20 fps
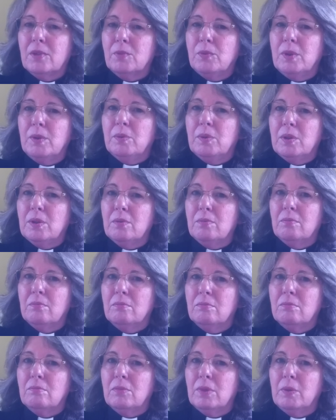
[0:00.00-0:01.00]
So we were
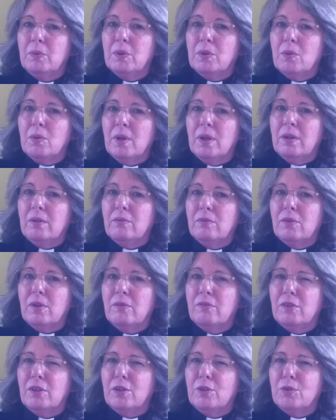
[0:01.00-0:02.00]
quite
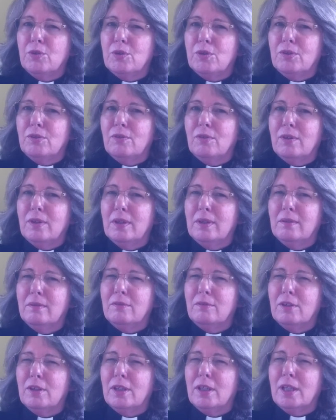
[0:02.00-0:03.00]
revolutionary,
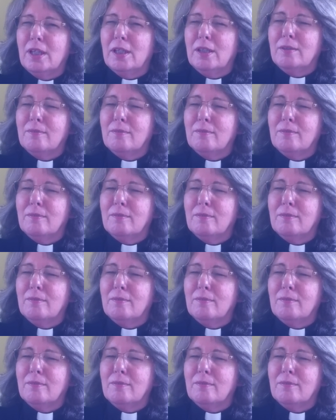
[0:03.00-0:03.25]
really.